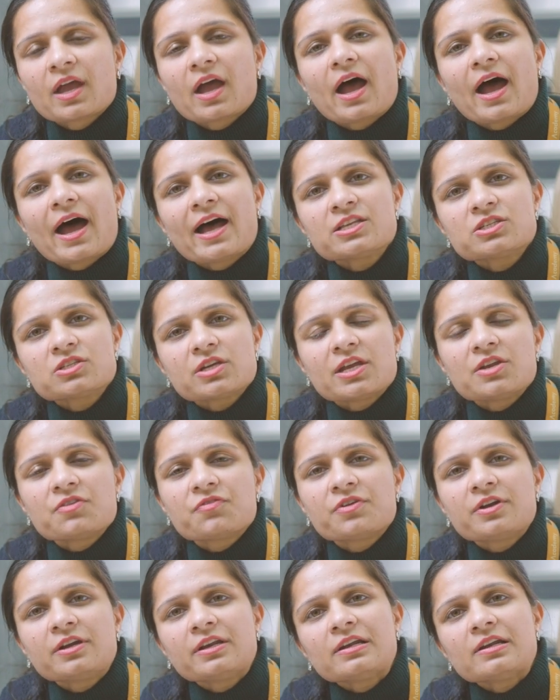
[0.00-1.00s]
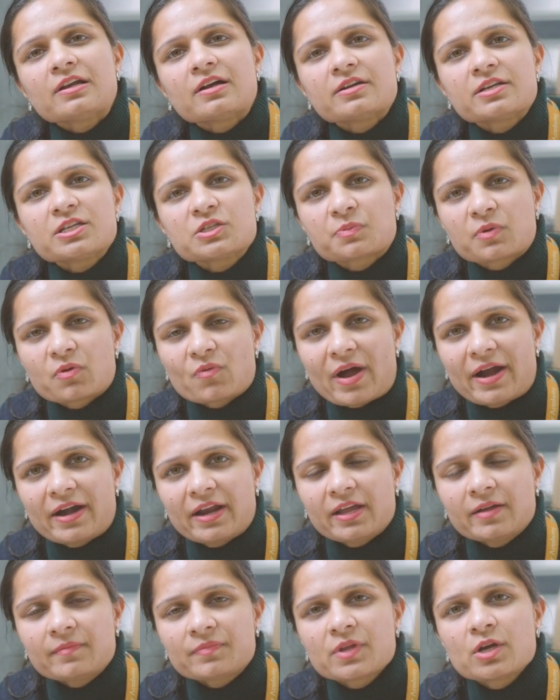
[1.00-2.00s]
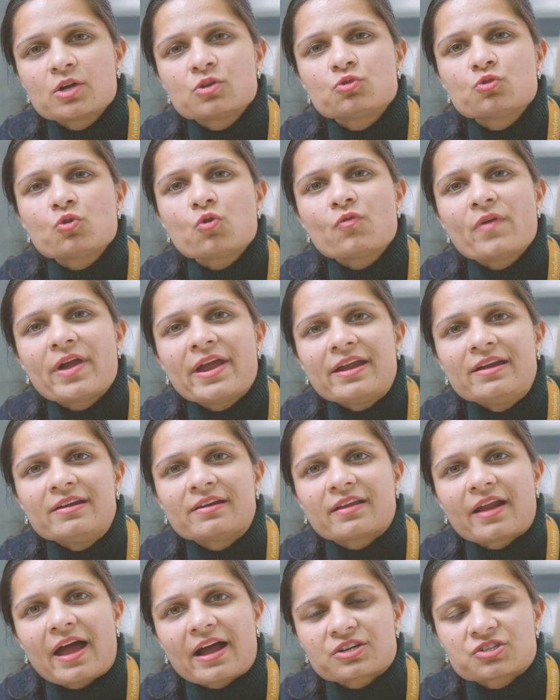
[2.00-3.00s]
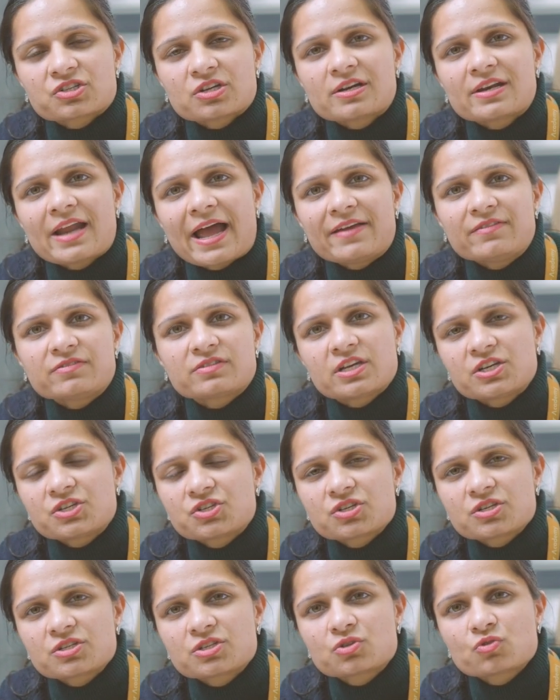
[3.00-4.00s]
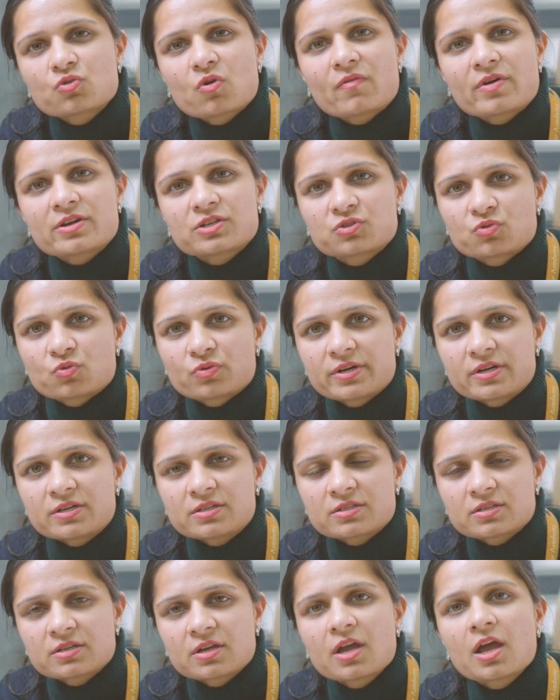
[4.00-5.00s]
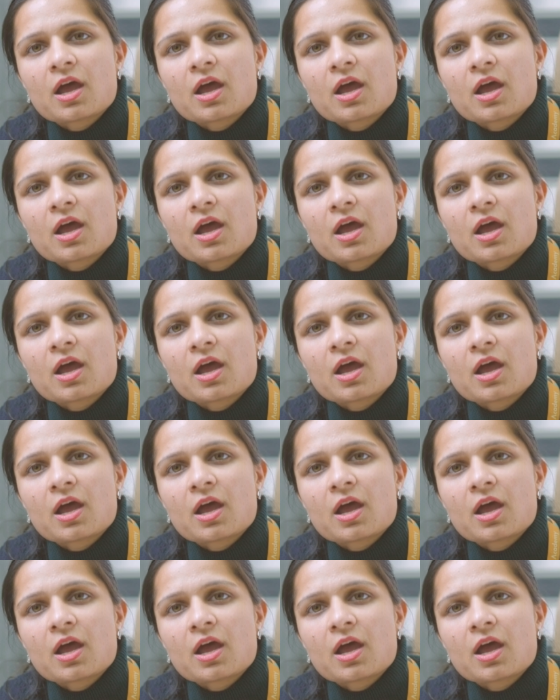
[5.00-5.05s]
As Infinity Learn is providing two-way interaction live sessions to our students